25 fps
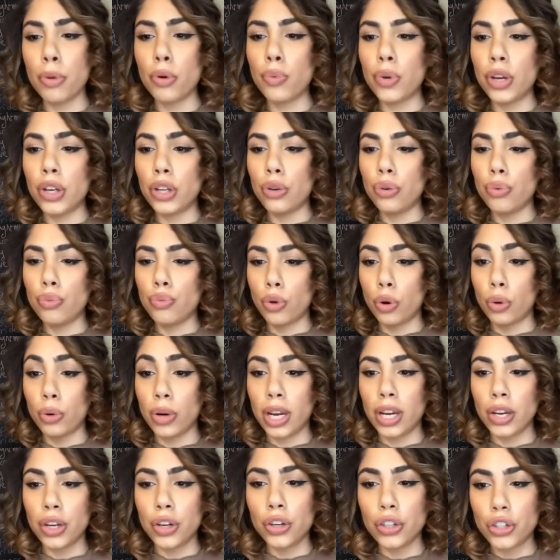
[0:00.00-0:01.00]
what you wrote
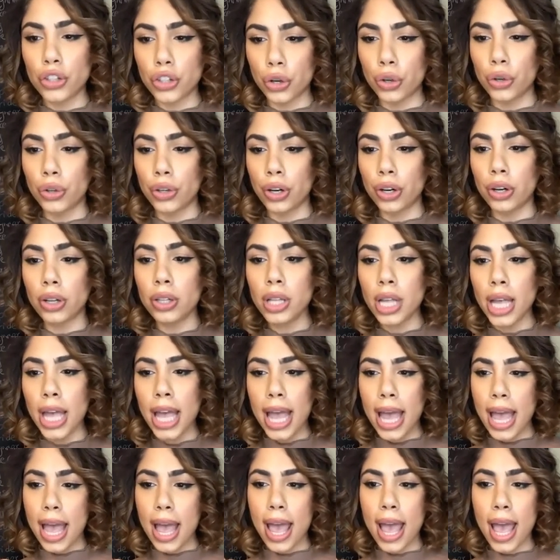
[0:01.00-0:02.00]
in your journal,
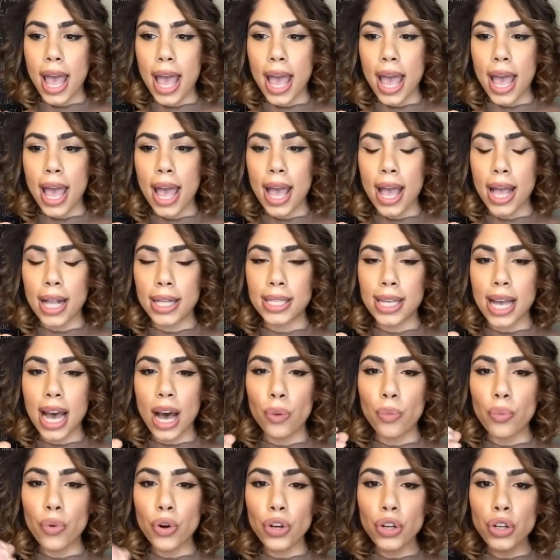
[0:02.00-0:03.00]
and I
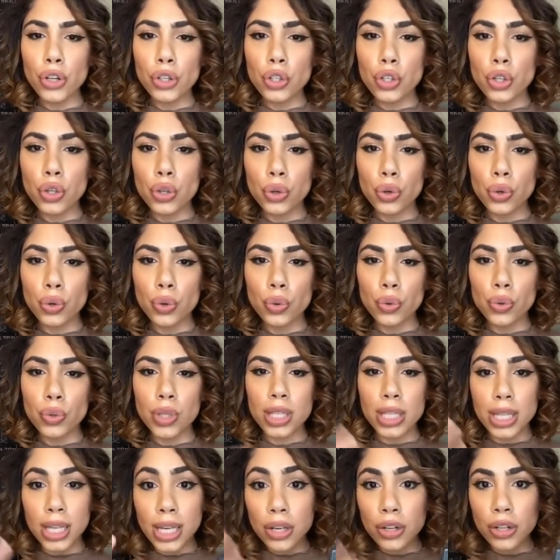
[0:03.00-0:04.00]
want you to
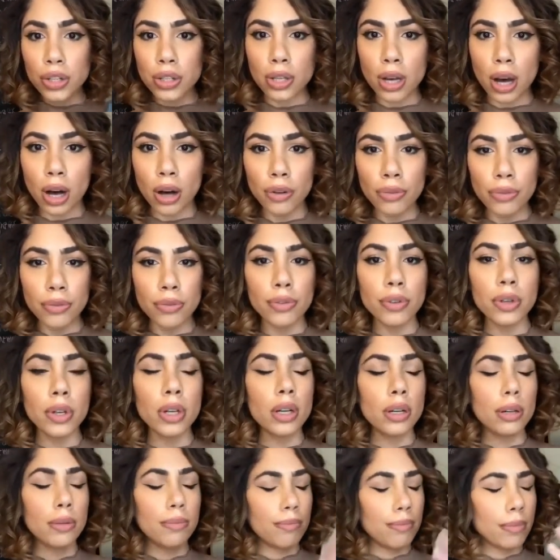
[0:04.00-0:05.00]
see yourself.
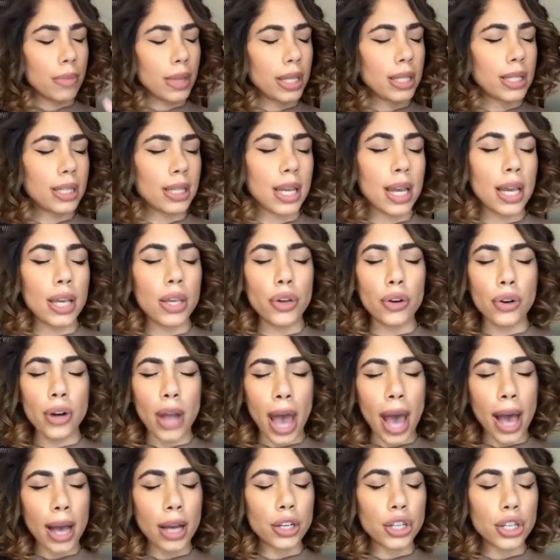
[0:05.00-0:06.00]
Let's say you're
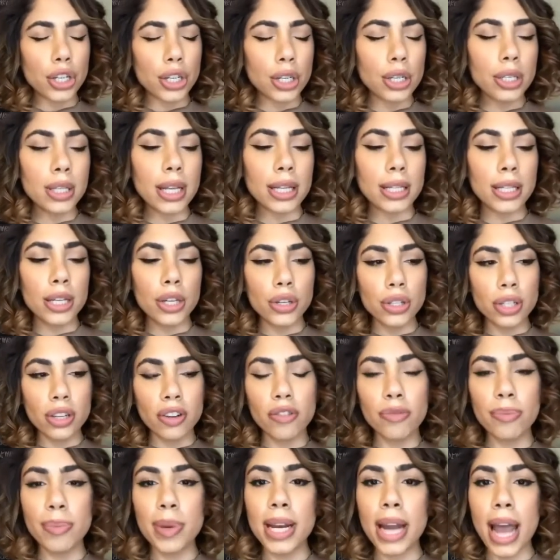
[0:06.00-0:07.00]
anxious. I see yourself
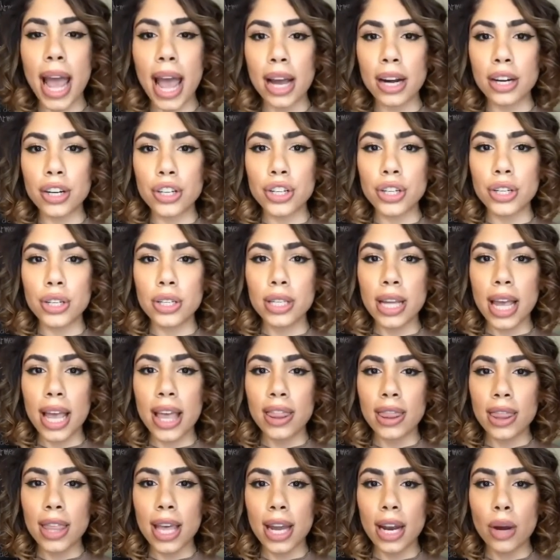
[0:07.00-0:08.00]
being anxious, and
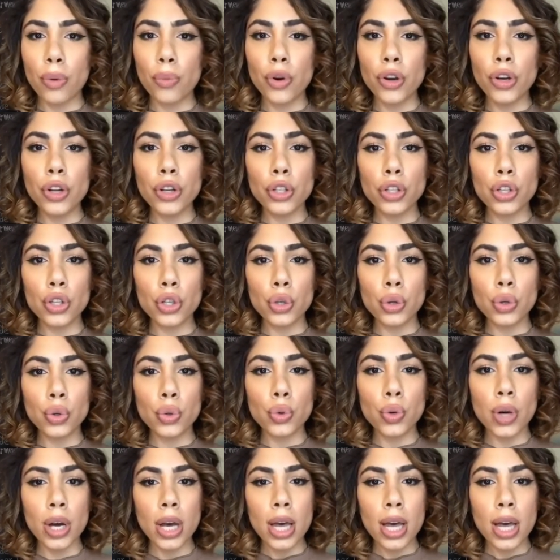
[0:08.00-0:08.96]
then I want you to